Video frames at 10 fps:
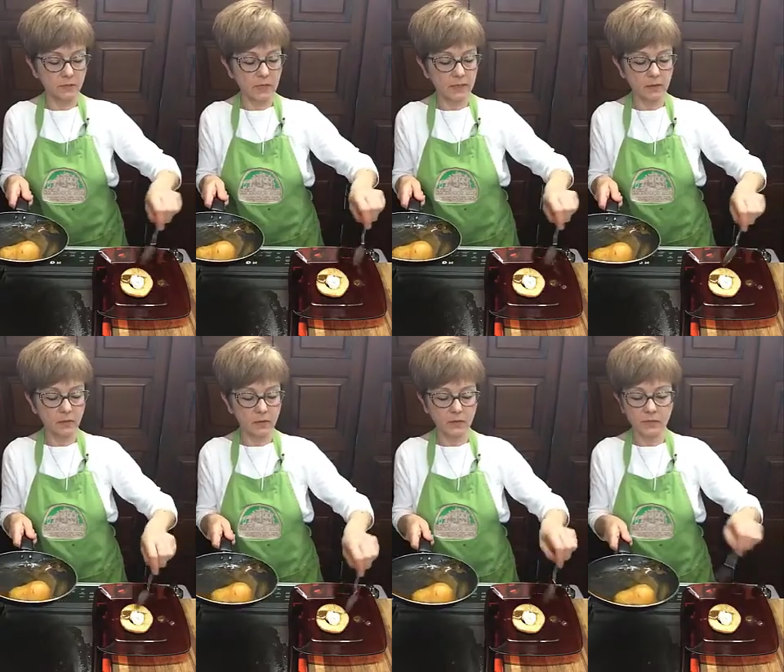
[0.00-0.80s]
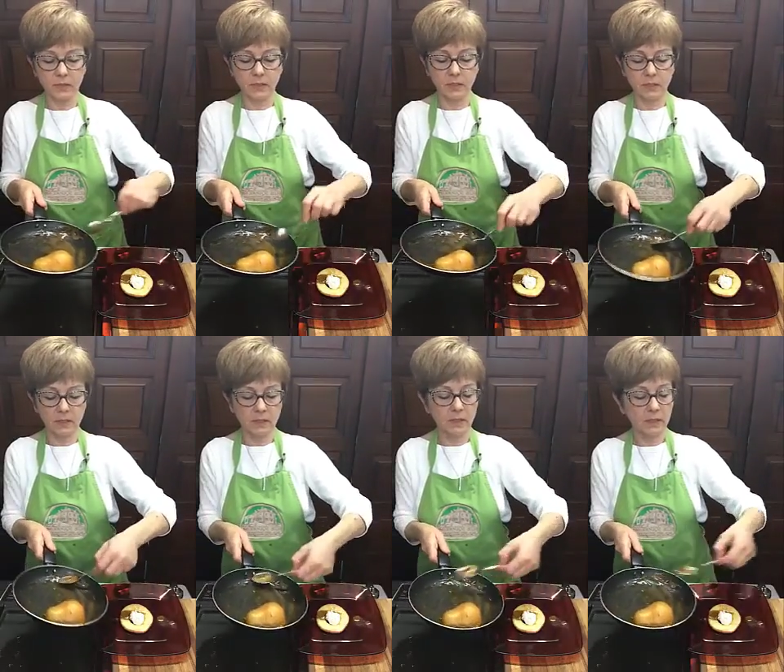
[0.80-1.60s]
right across it.
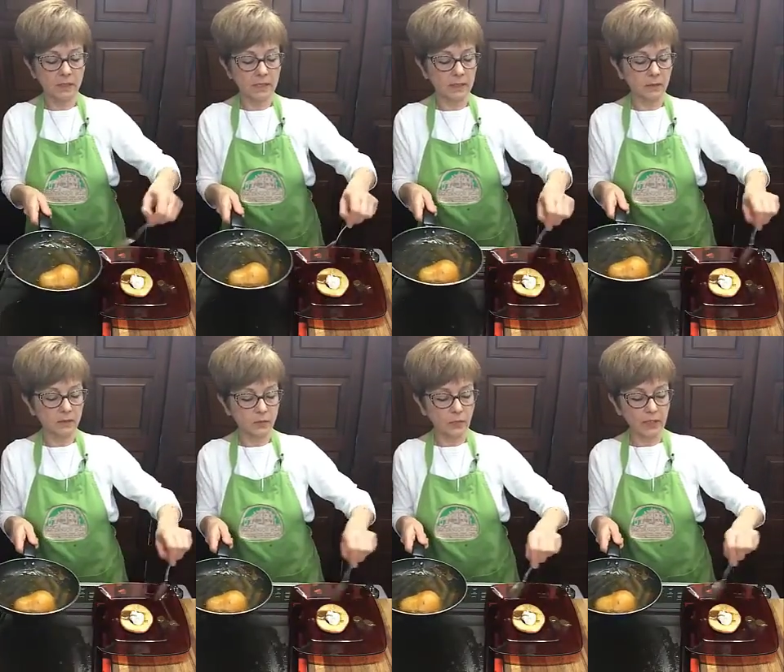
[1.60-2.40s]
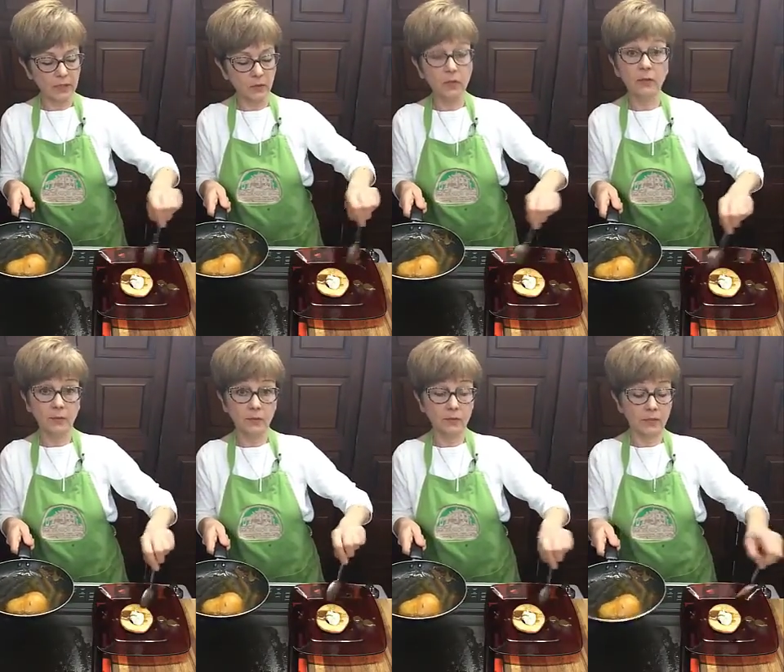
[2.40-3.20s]
That looks pretty good,
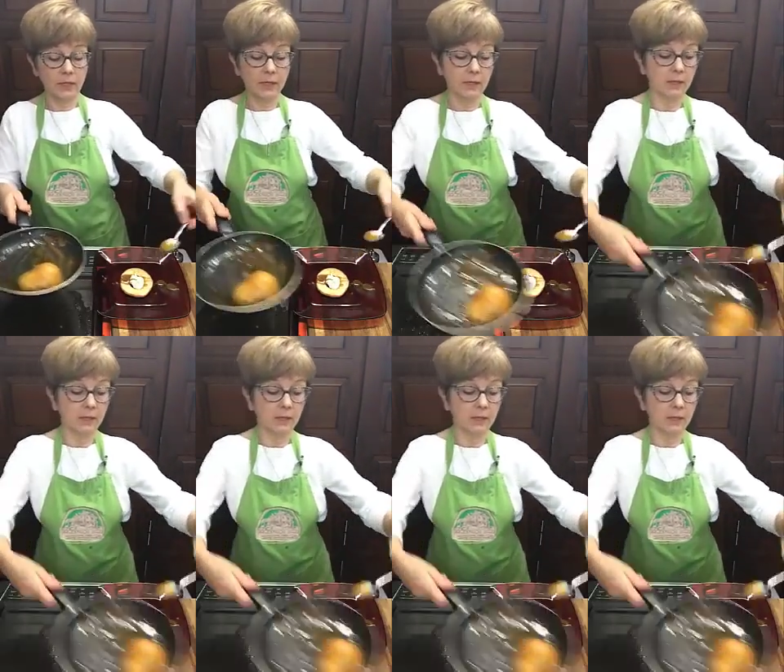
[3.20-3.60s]
right?